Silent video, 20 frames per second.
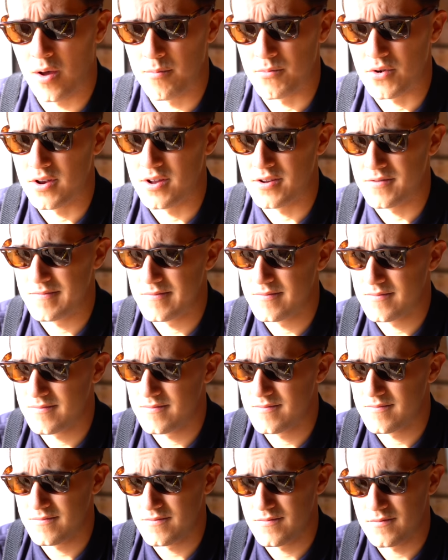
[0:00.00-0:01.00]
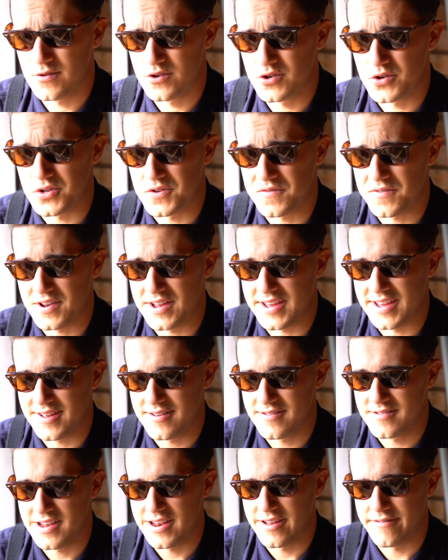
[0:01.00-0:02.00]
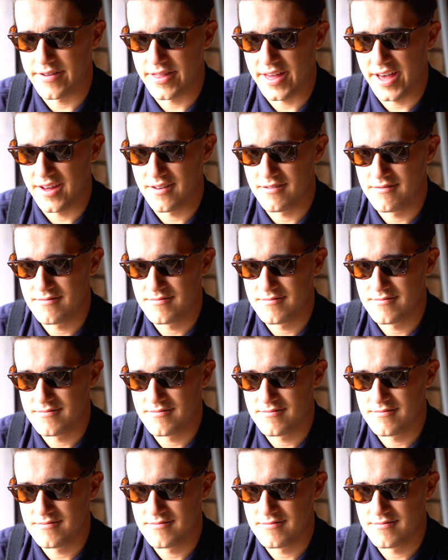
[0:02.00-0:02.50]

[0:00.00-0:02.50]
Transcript: I'm going to dutifully deliver that